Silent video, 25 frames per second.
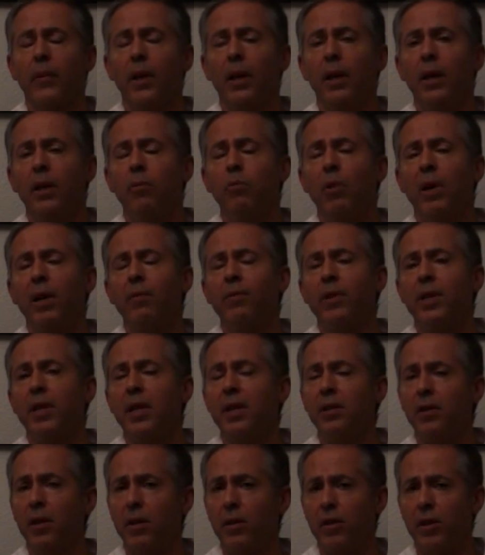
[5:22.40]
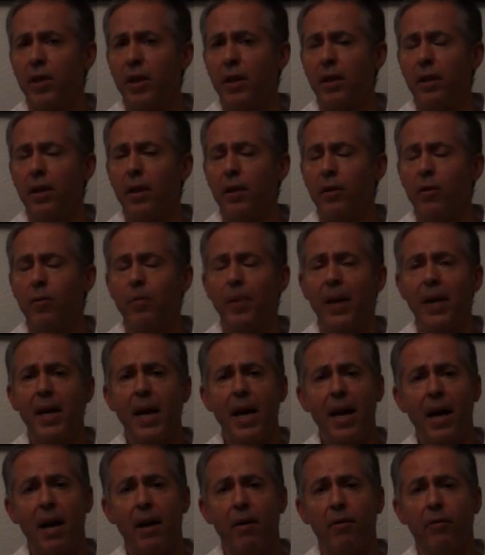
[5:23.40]
in whatever decency that you may
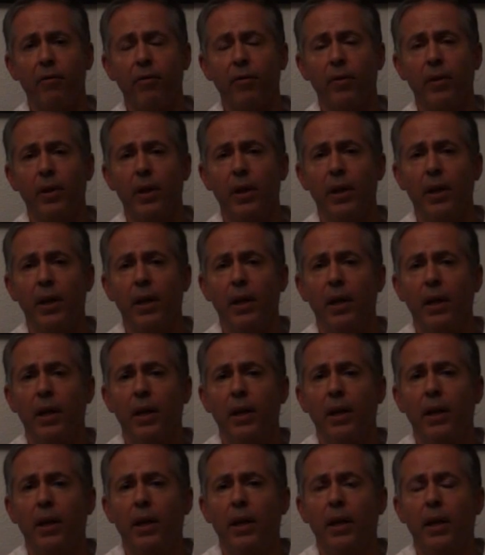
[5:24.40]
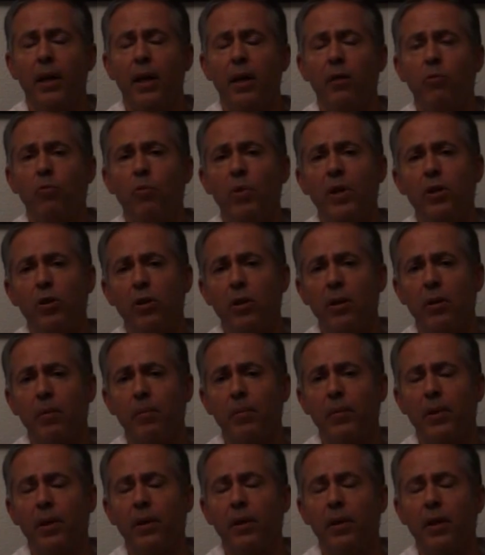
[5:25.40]
have, and
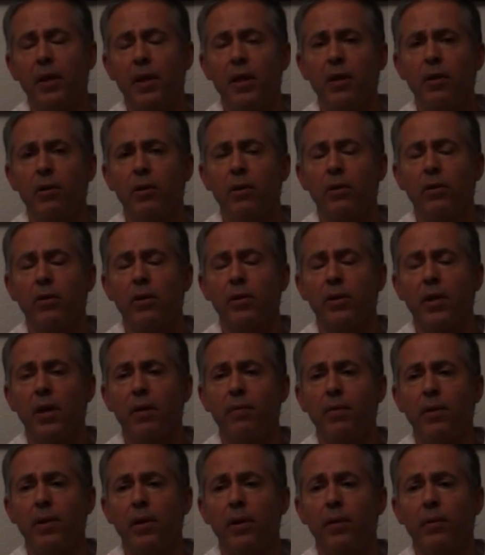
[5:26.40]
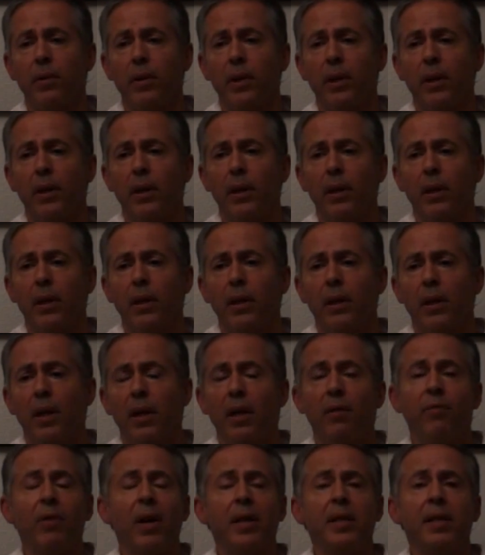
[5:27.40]
wisdom that the years has given you, that
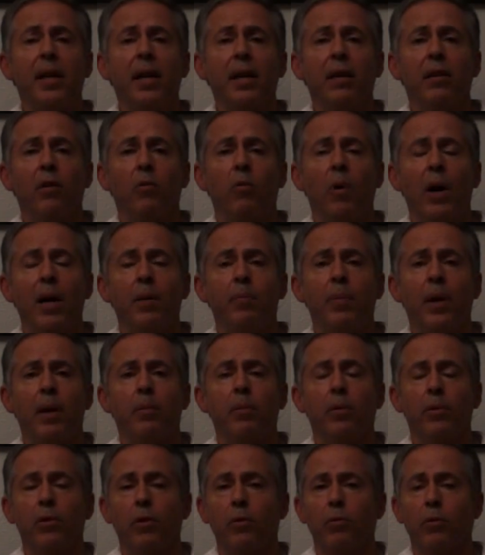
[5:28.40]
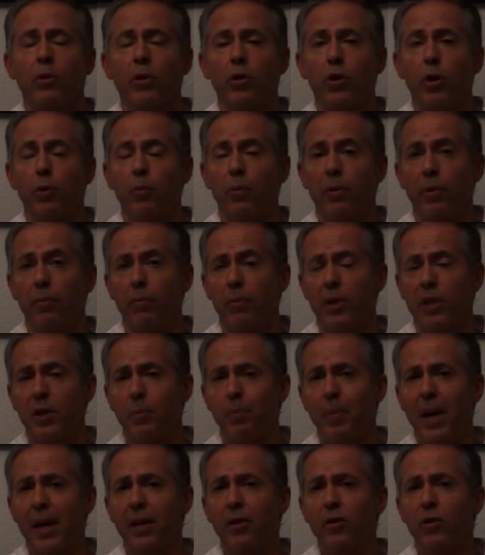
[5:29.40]
if I take the white pebble, you will
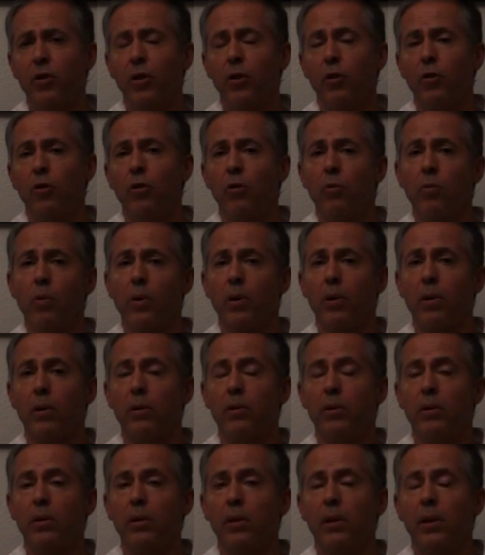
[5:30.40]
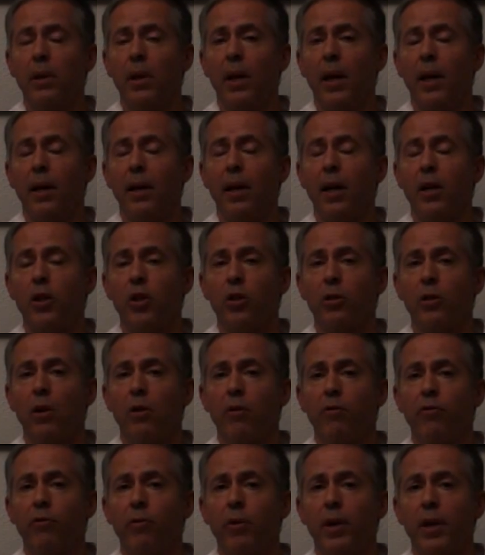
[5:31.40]
respect your words, and I shall go
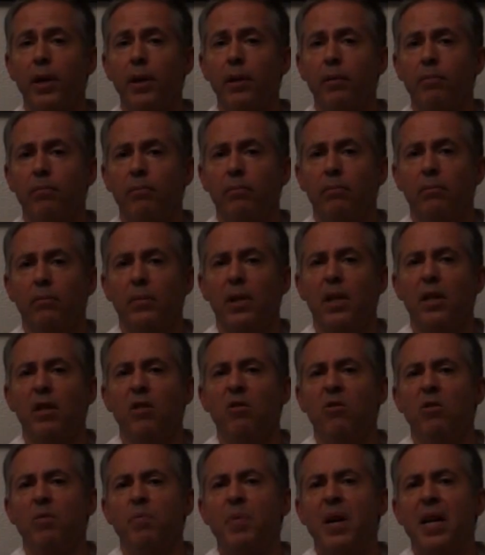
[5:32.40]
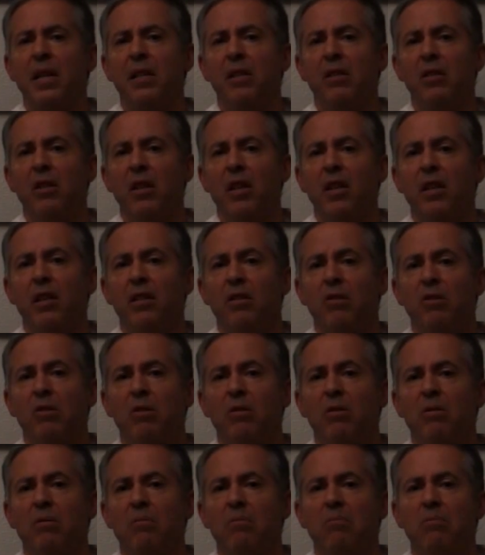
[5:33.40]
free. And the old man says,
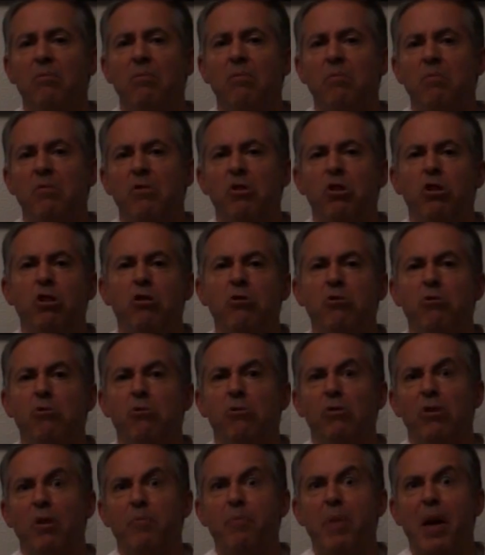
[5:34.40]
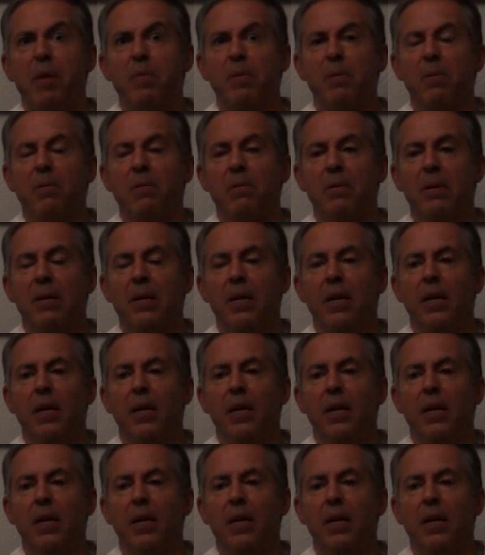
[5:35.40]
choose a pebble.